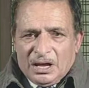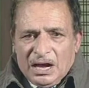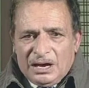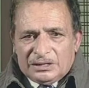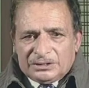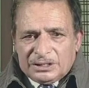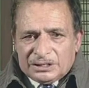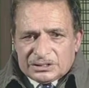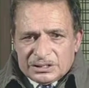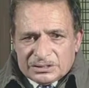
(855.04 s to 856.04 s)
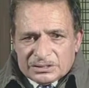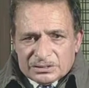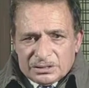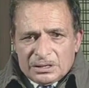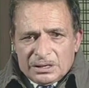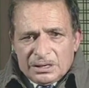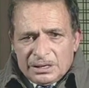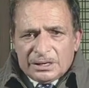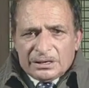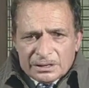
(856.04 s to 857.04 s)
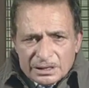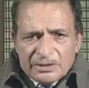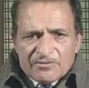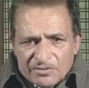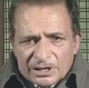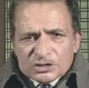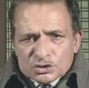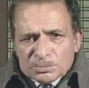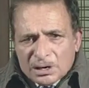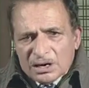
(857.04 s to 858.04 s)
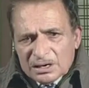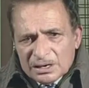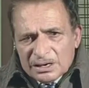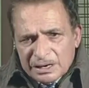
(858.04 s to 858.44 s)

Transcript: And this is in a very small,